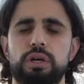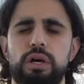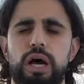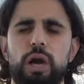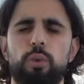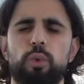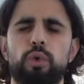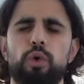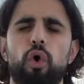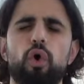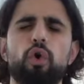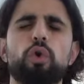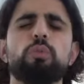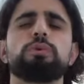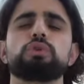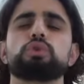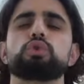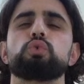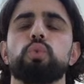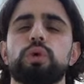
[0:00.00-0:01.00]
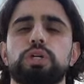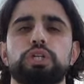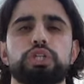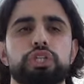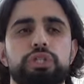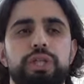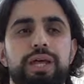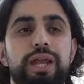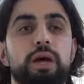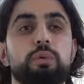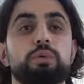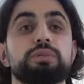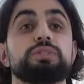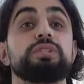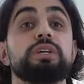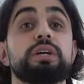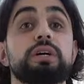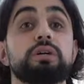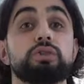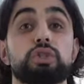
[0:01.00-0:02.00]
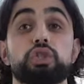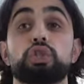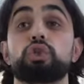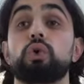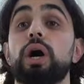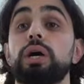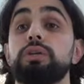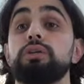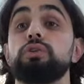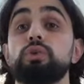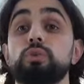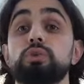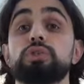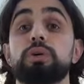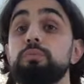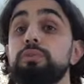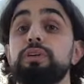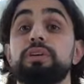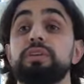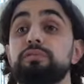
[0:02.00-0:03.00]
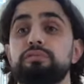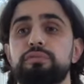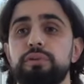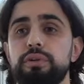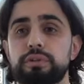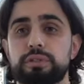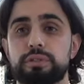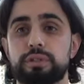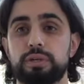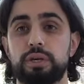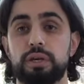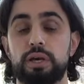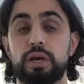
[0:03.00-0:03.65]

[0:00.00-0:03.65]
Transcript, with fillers: I would almost wish that I was there to try to do something different.